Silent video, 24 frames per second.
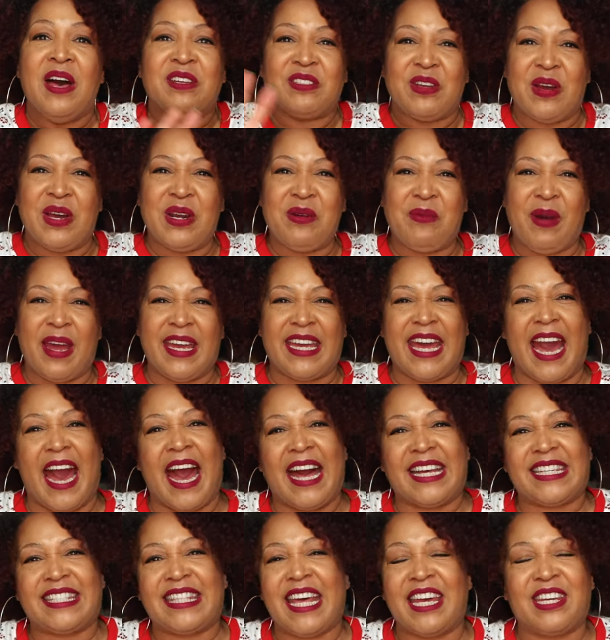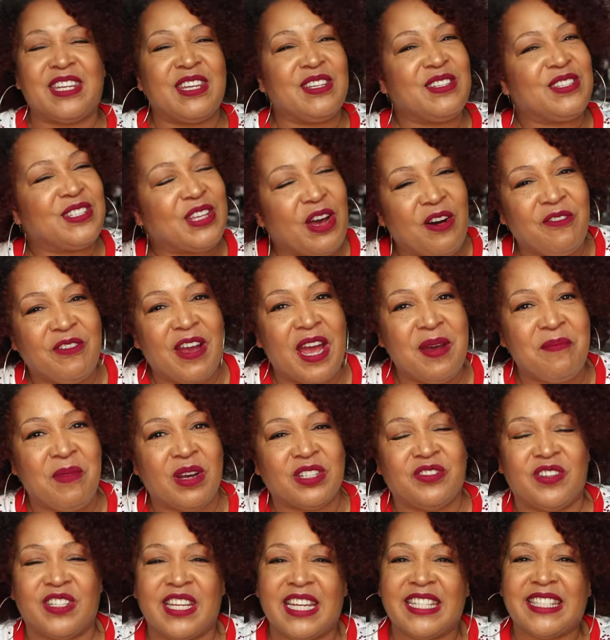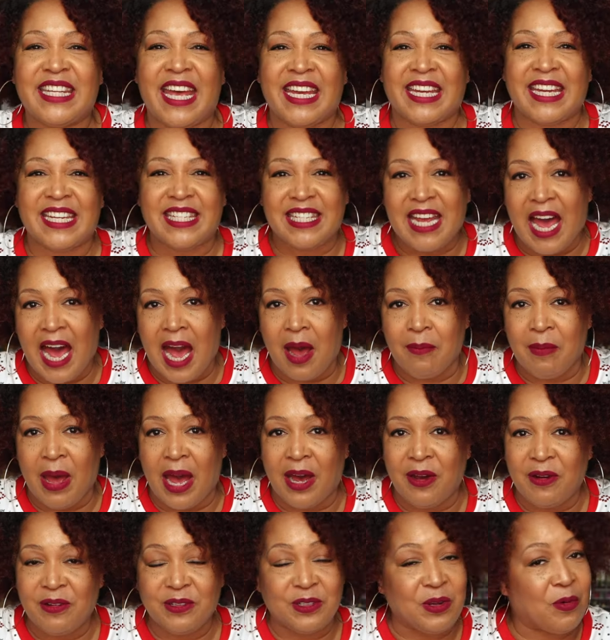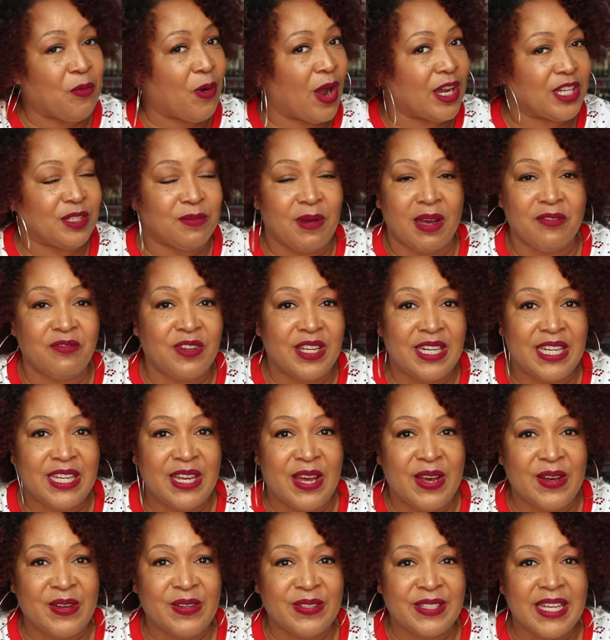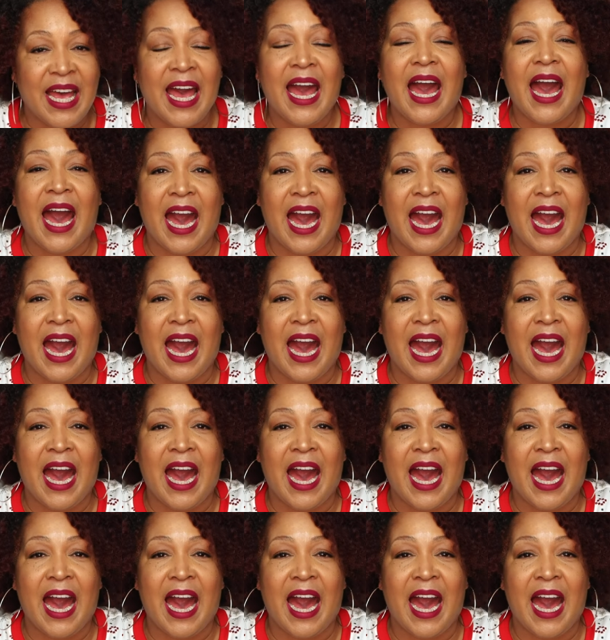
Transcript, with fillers: So anyway, guys, thank you so very much for just taking time out to watch my videos.